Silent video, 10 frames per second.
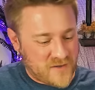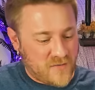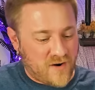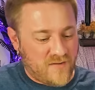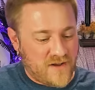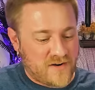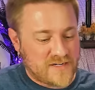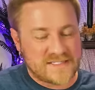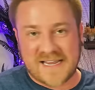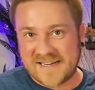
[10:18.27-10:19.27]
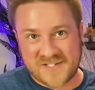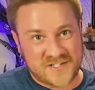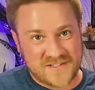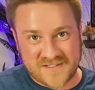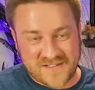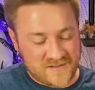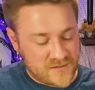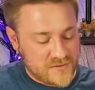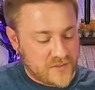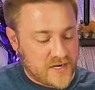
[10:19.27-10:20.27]
You are very intelligent.
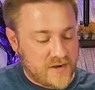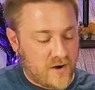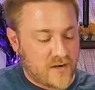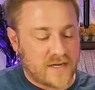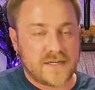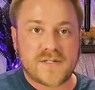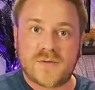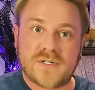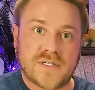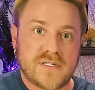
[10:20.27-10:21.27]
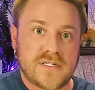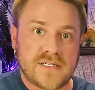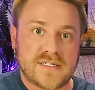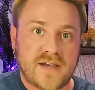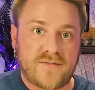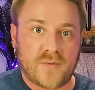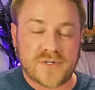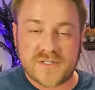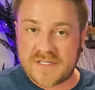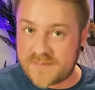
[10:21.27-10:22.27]
Use your head, heart, and intuition to decipher
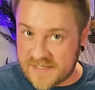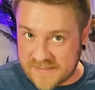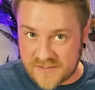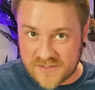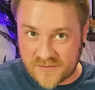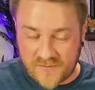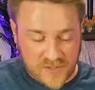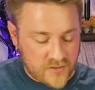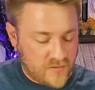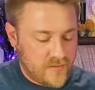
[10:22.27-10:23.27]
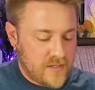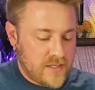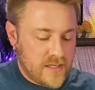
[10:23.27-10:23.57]
which of these messages are for you.